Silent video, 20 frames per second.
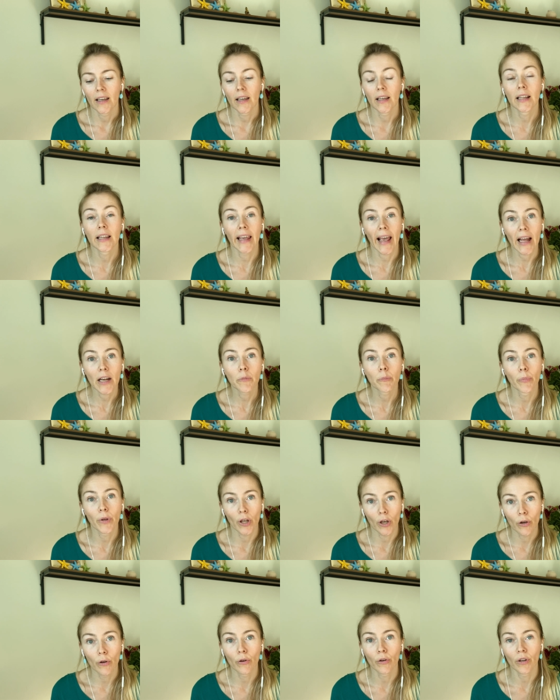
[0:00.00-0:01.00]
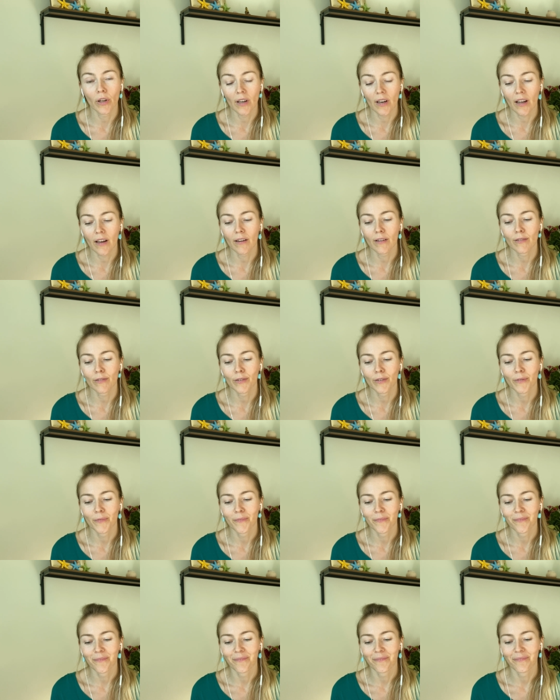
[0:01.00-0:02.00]
It can be good enough.
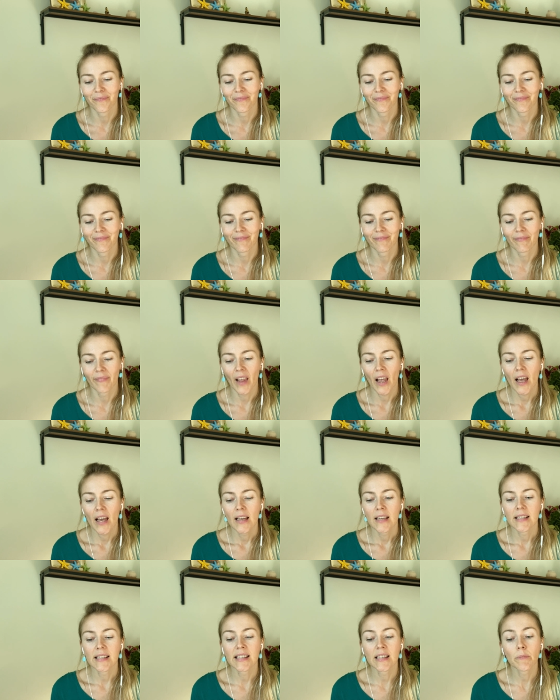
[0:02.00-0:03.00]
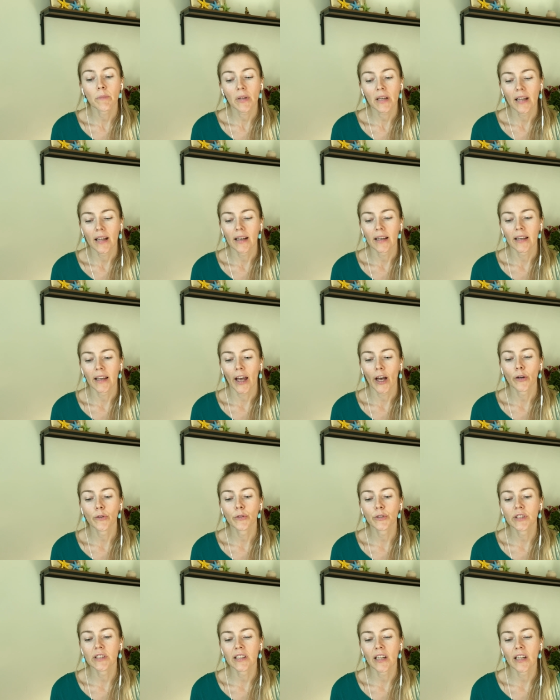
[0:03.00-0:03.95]
Similarly, a good